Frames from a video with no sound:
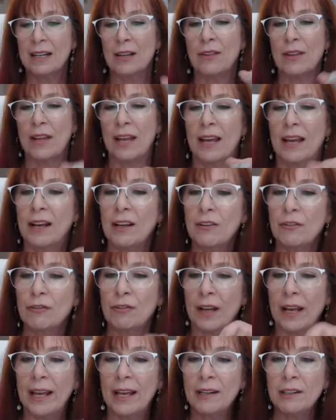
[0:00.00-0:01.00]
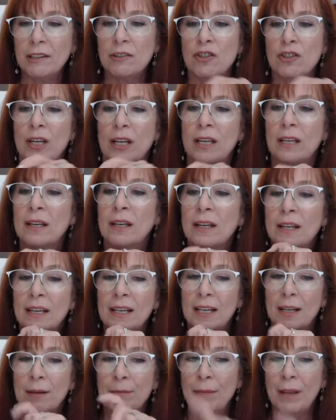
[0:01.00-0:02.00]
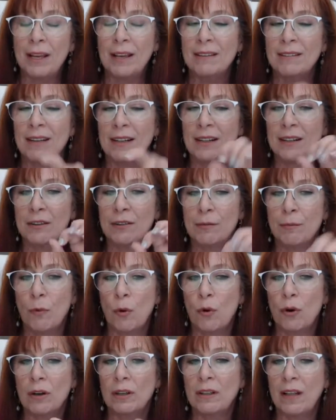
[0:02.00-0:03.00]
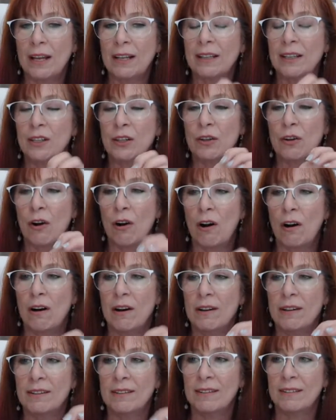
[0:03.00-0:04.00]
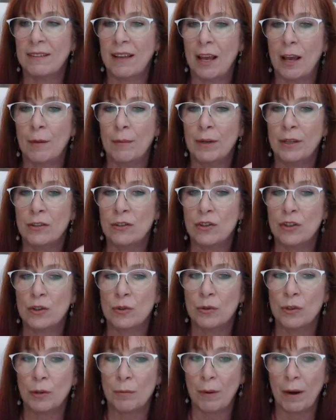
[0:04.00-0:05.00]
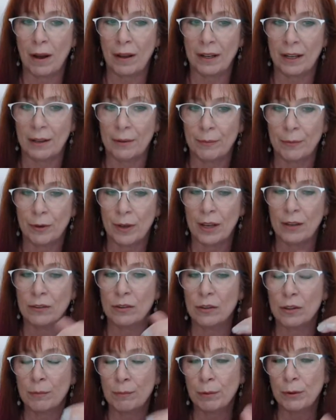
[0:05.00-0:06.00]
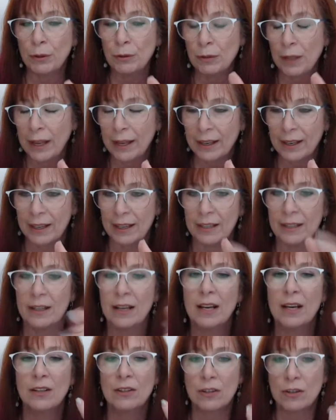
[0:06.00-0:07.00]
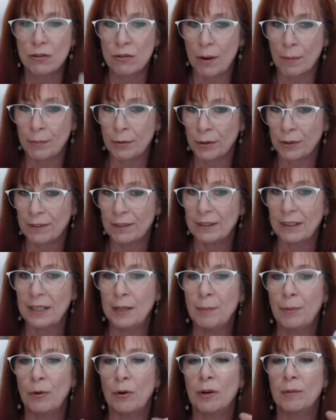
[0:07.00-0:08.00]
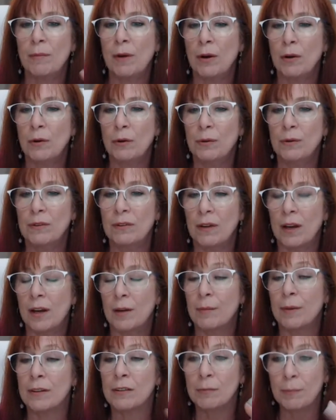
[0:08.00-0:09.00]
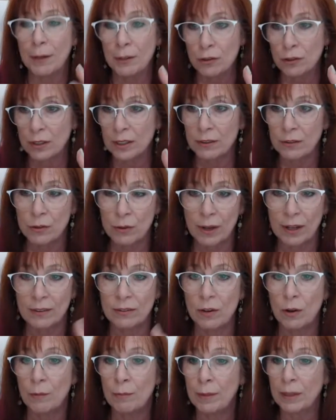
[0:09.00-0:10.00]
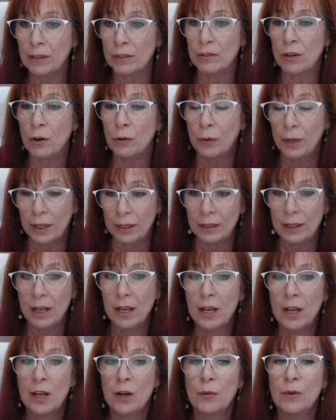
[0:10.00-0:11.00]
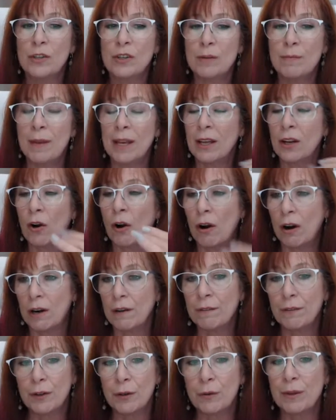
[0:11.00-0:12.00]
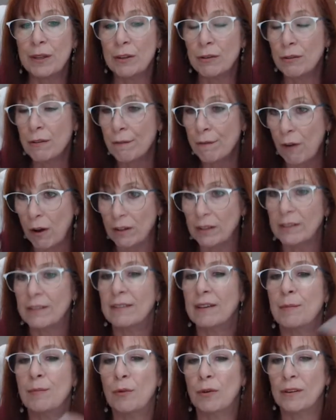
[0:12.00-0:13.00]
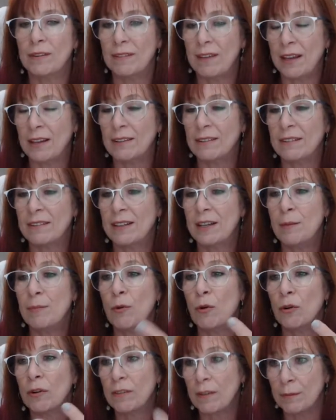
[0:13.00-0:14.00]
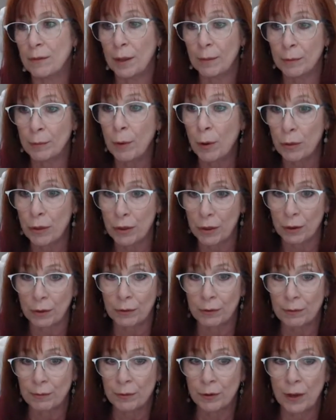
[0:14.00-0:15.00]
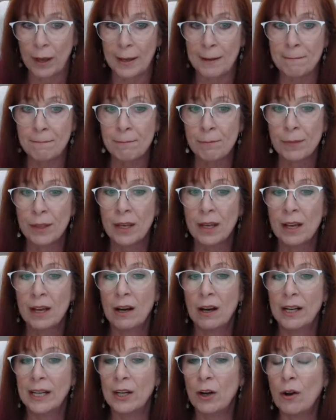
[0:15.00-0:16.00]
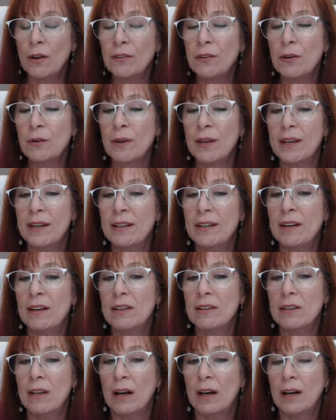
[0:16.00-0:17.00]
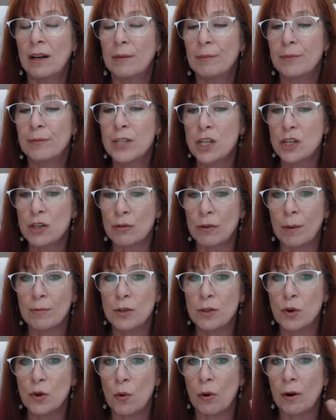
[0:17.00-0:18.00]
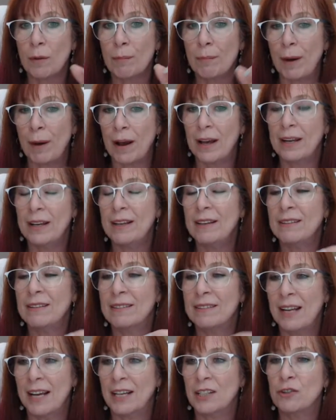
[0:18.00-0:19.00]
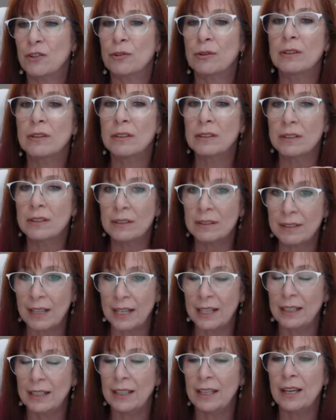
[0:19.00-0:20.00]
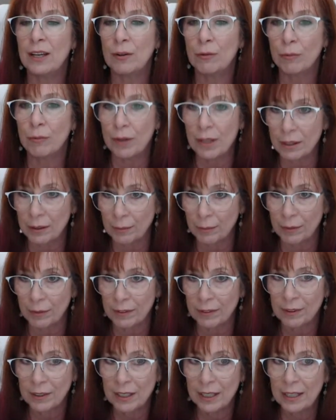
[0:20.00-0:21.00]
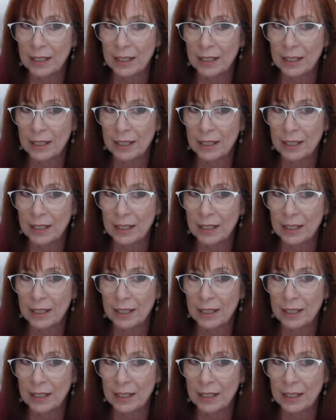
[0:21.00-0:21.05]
Now, the extra energy, it means that it is more likely to cause damage to your body. Okay, so the blue light can disrupt your sleep hormones, especially, as you guys know, melatonin, which can make it hard for you either to fall asleep or stay asleep, or sometimes both of those. Okay, it also can disrupt your body's natural daily rhythms.